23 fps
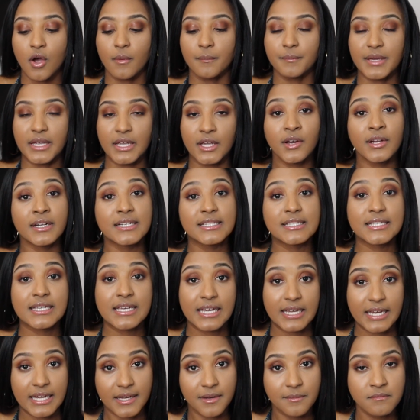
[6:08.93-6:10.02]
Being on a
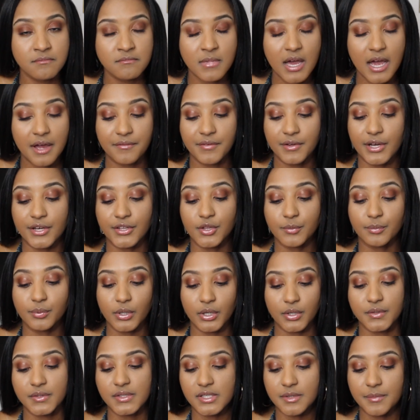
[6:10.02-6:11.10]
team, I feel like the
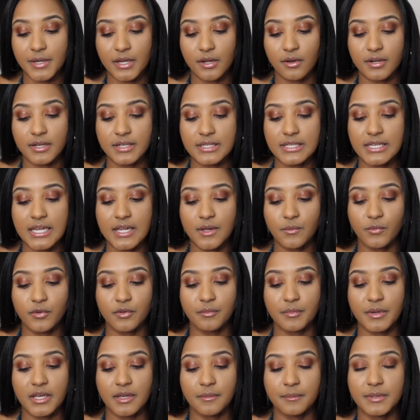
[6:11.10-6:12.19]
pros to being on a team would
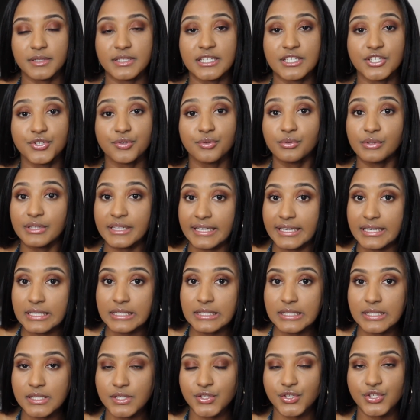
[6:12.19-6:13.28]
be potential
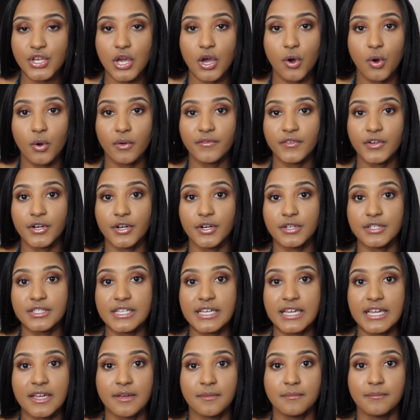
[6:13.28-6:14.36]
leads. So if your
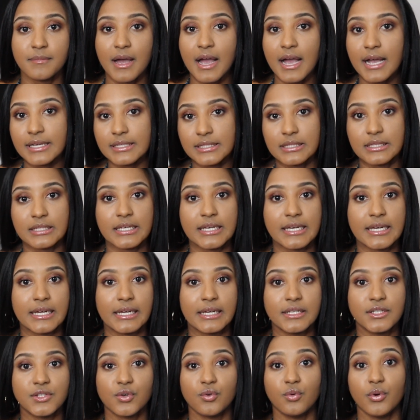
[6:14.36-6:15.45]
team buys
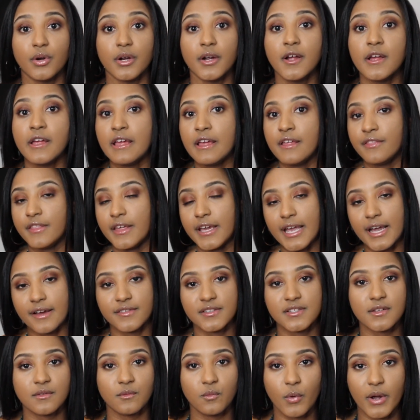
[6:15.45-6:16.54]
leads or they have
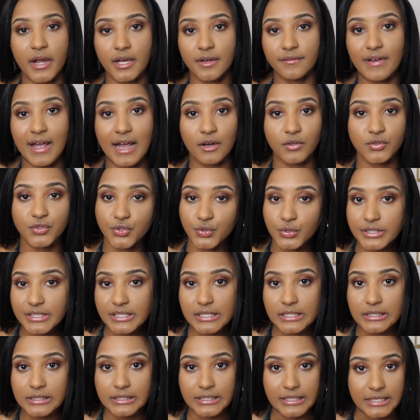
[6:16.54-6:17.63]
some way of
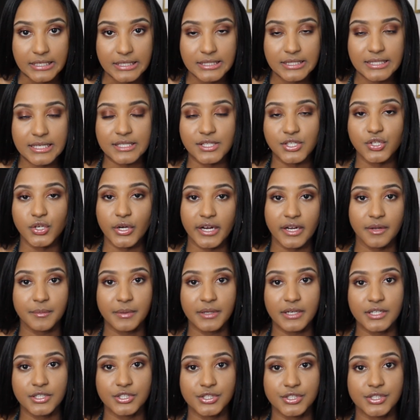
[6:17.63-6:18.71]
outsourcing leads, that's great
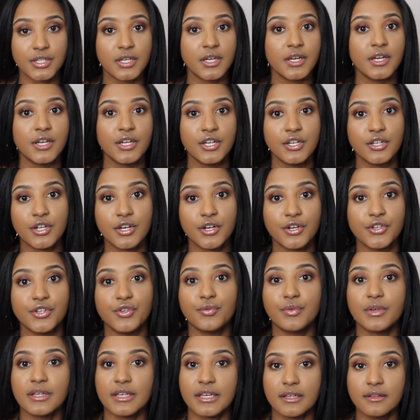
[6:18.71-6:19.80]
because, you know, you
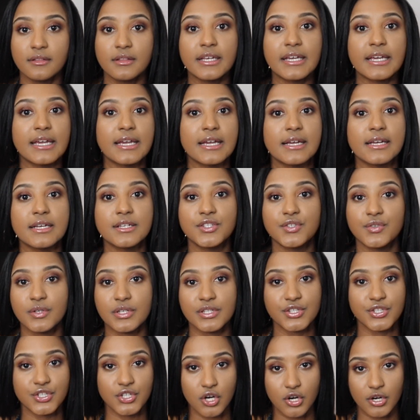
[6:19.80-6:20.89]
can get leads, you can
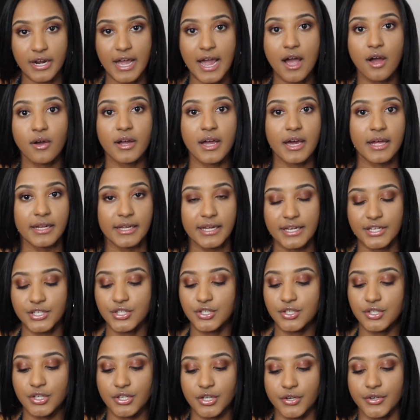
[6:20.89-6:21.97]
start out, kind of get,
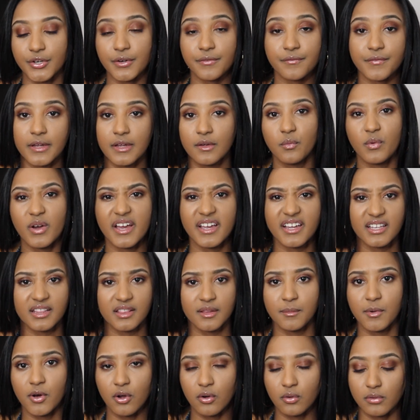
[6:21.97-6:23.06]
you know, your feet wet, get the
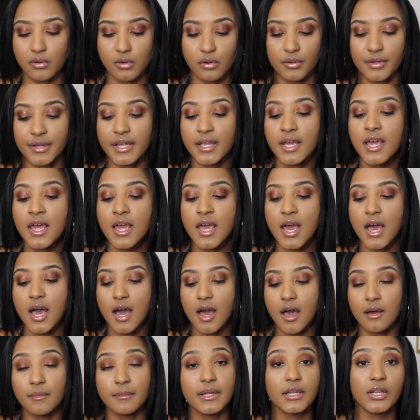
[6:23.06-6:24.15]
ball rolling,
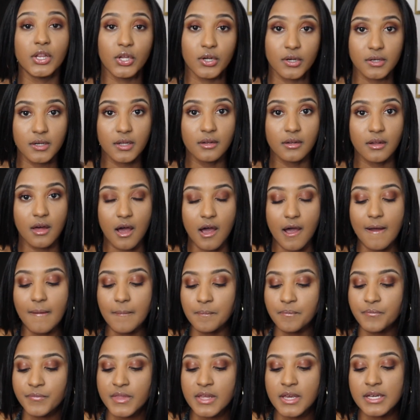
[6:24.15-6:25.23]
and learn a
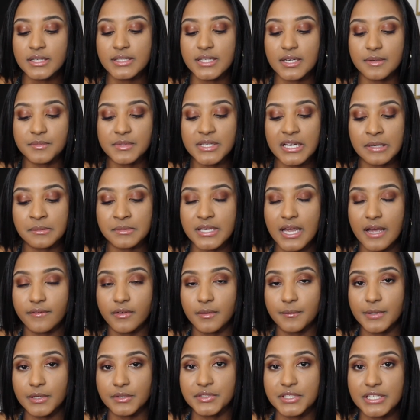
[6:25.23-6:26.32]
lot. Some teams have a
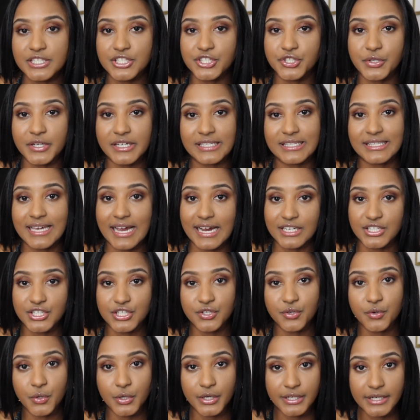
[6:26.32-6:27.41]
built-in
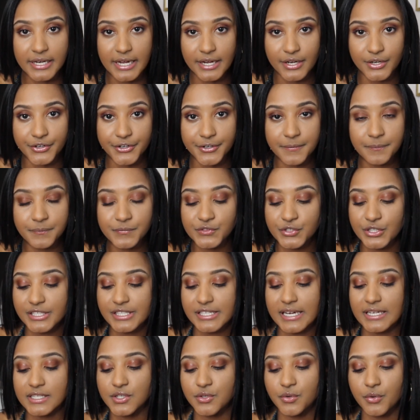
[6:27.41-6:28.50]
transaction coordinator.
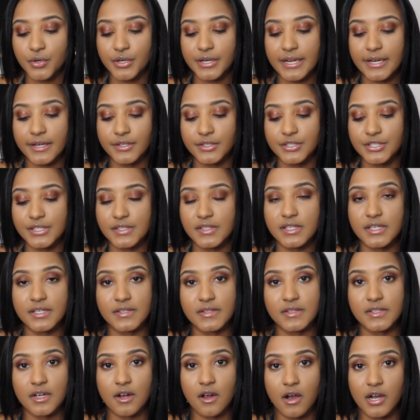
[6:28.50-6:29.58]
Transaction coordinator just does
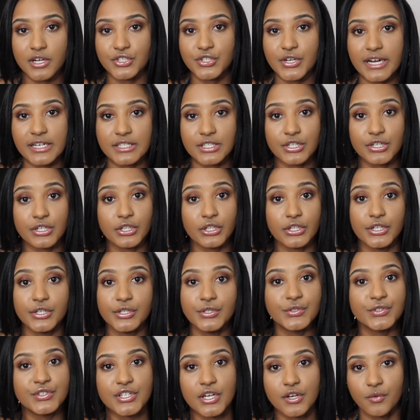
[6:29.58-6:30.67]
the contract to
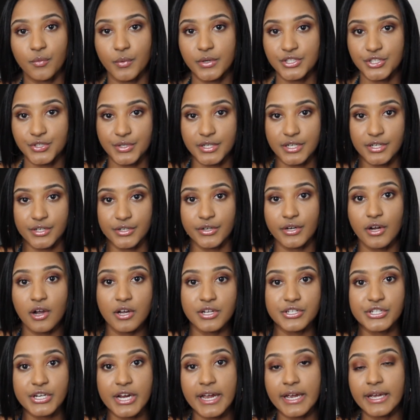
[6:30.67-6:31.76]
close. So once you get it under
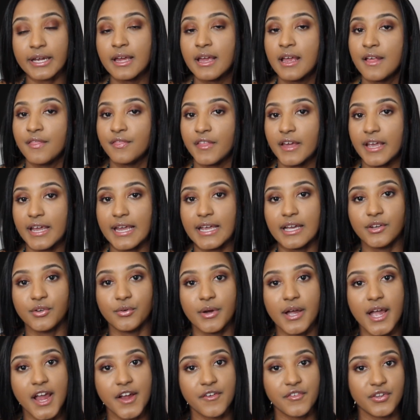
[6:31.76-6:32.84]
contract, they handle
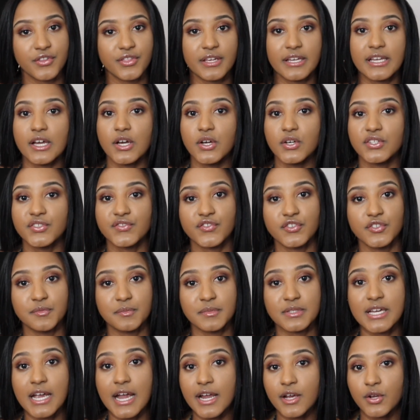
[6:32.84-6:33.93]
everything else from
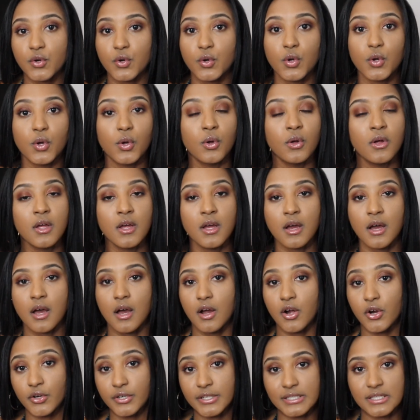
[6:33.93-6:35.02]
title,
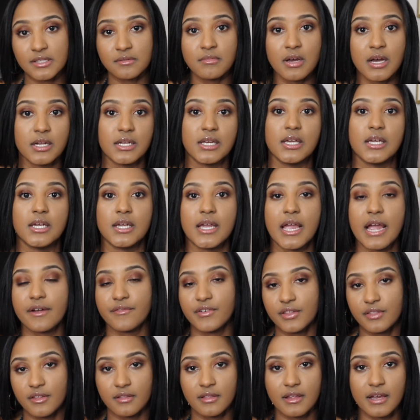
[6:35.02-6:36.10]
earnest money,
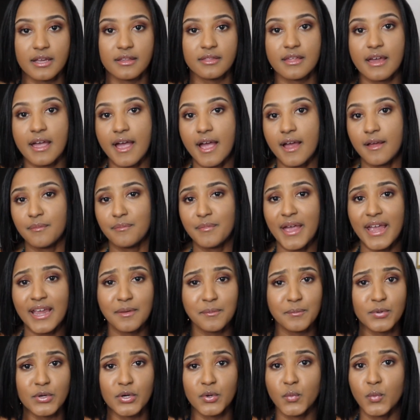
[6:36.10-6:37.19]
everything like that,
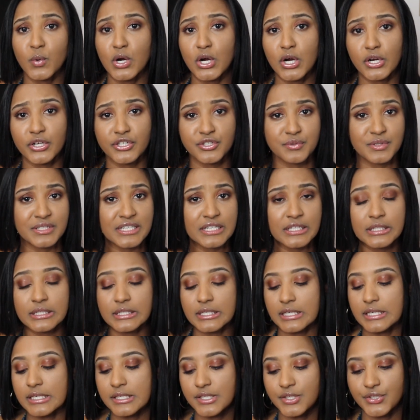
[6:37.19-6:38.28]
paperwork,
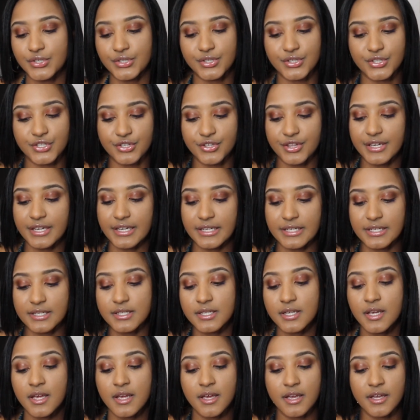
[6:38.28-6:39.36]
utilities, just to the
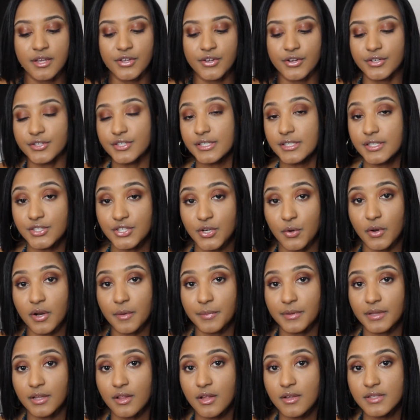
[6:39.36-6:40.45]
end. You're just showing up
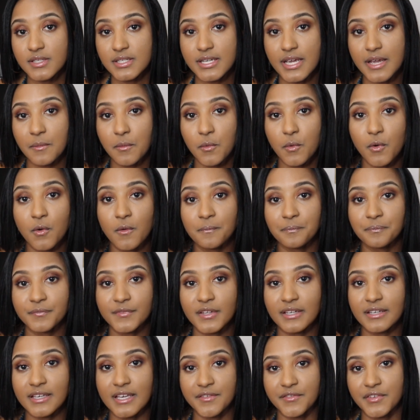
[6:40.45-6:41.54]
at the closing table,
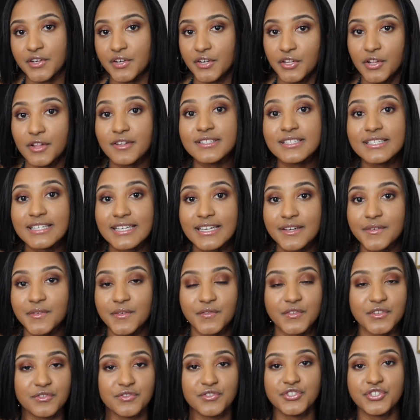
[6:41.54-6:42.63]
giving your closing gift
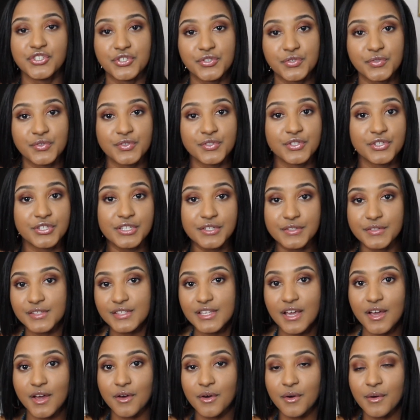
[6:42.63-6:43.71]
if you choose to do
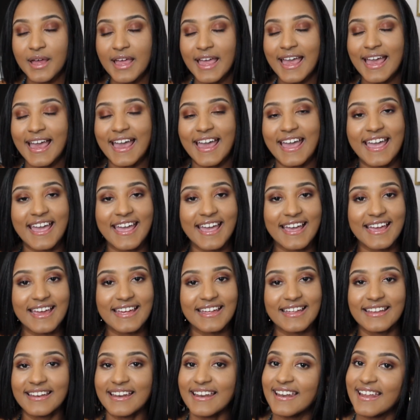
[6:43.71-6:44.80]
so,
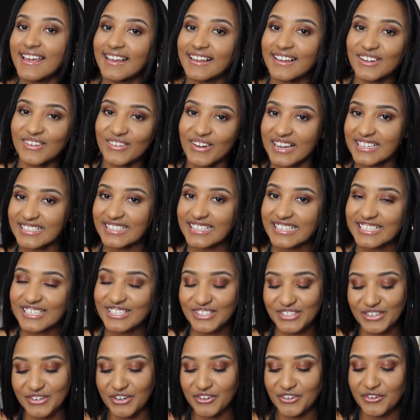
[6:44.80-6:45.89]
and
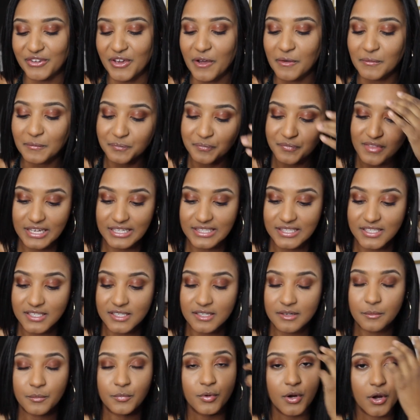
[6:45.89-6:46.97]
congratulations on your new home. That's
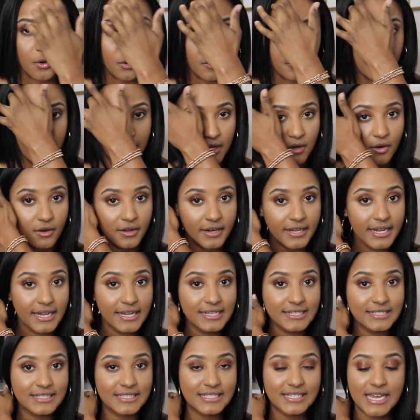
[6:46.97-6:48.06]
a pro of being on a
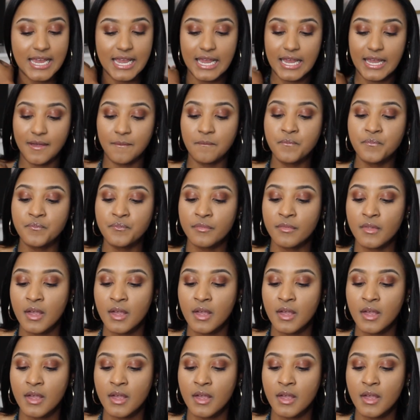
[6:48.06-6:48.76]
team.